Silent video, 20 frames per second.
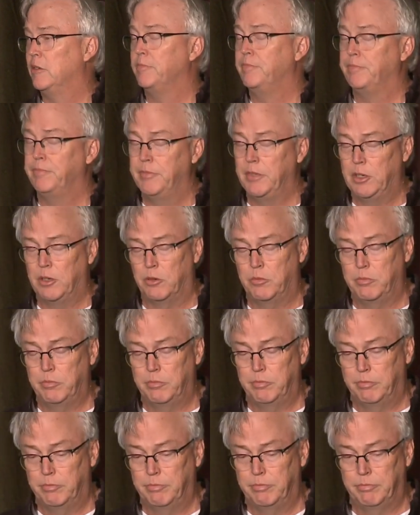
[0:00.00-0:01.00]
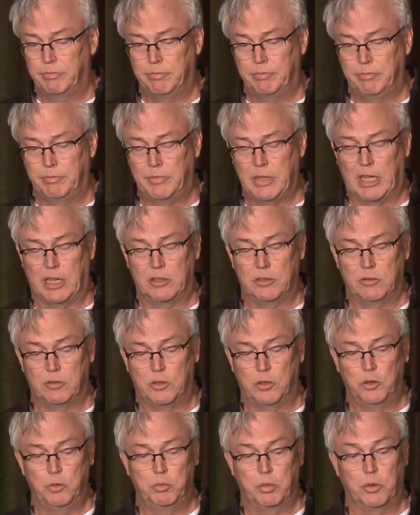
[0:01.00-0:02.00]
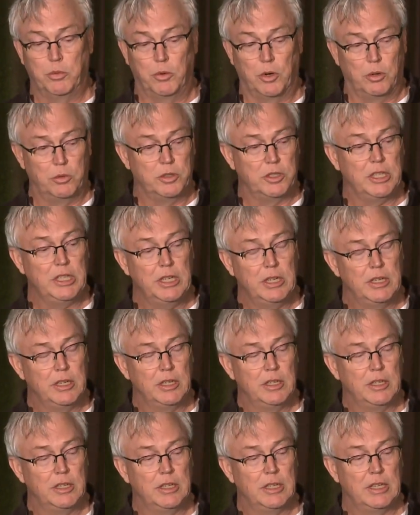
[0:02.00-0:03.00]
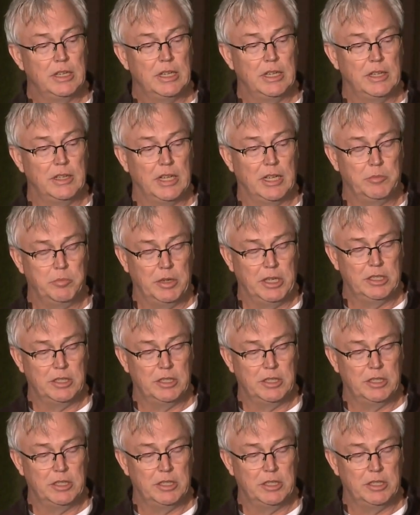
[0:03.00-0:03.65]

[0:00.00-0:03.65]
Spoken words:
You know, not super rosy, and that makes